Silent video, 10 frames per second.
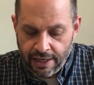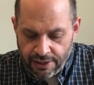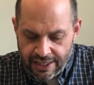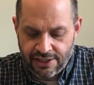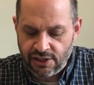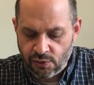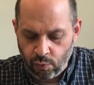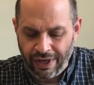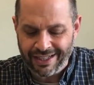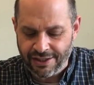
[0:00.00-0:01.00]
This is
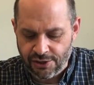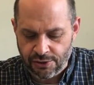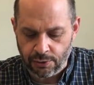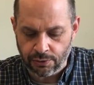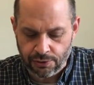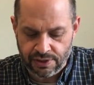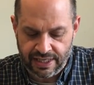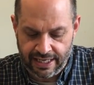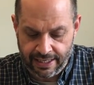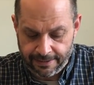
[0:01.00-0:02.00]
what the soldiers
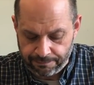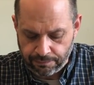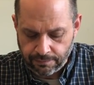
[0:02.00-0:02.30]
did.